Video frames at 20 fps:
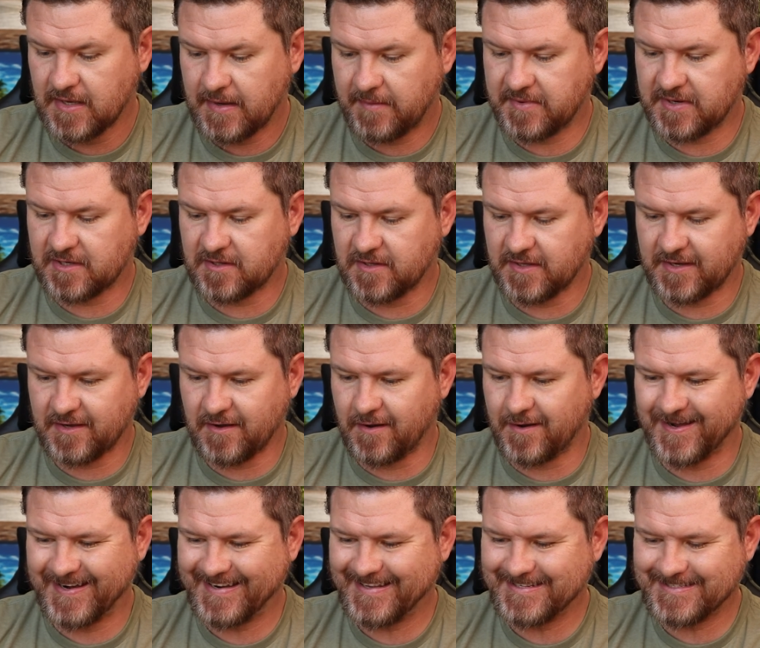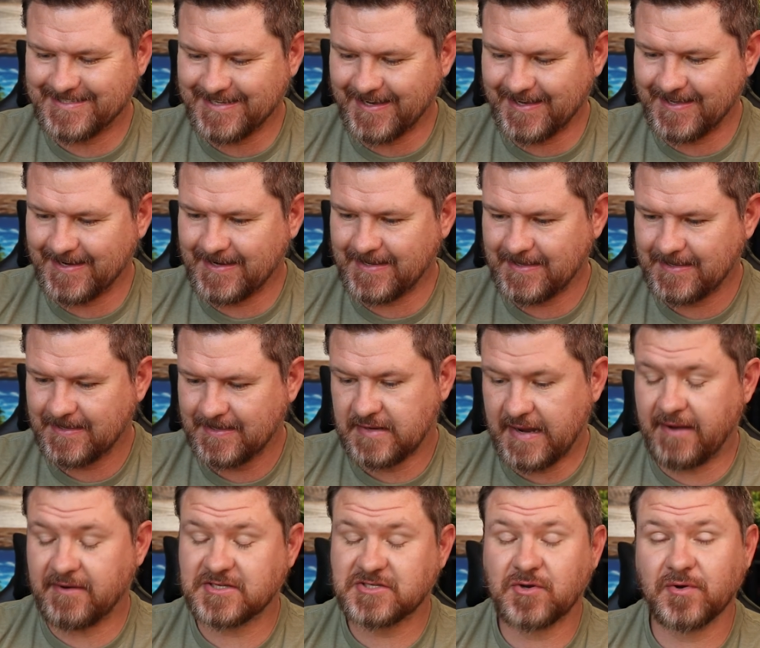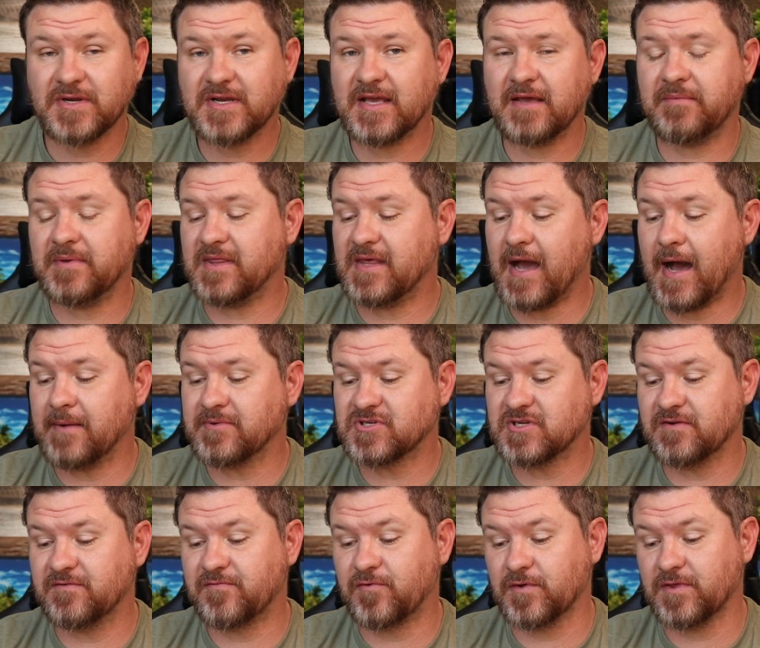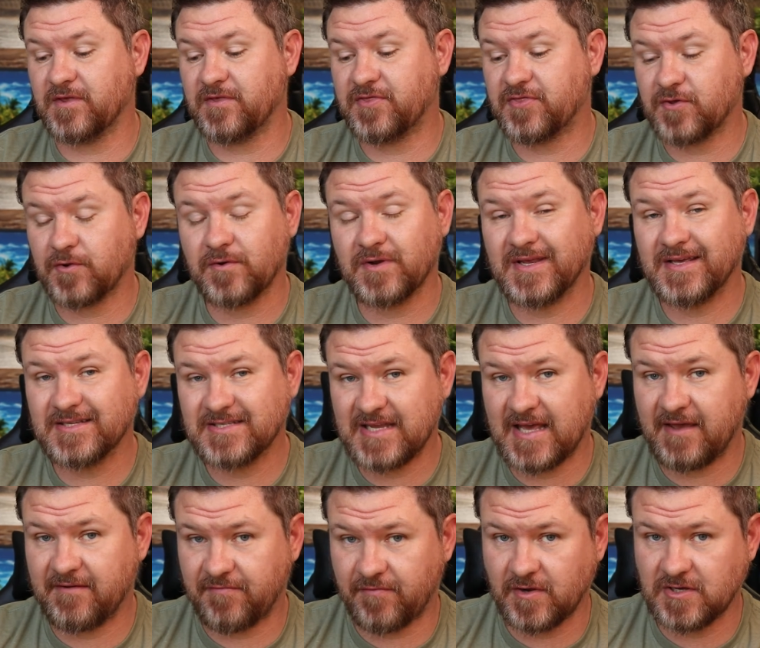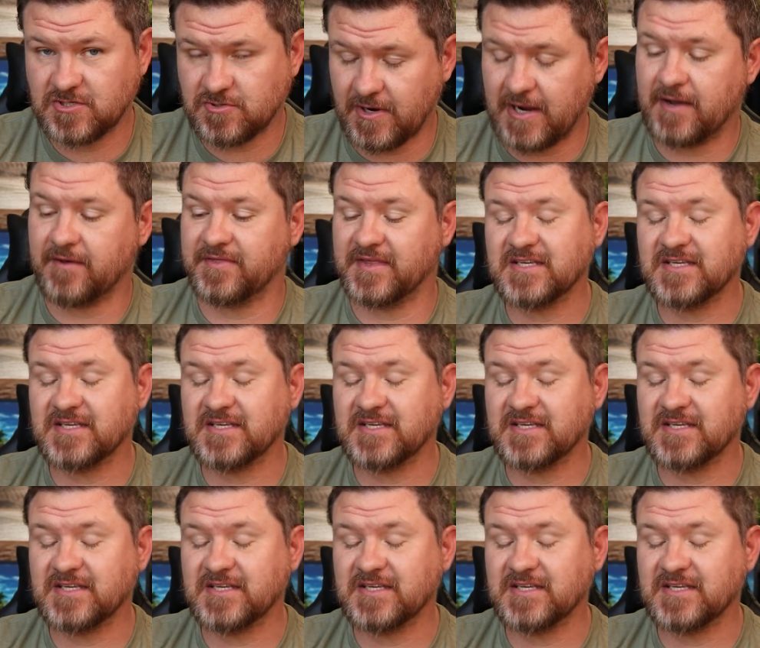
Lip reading: I'm gonna click on done. Now it's going to give me the option for the 30-day free trial.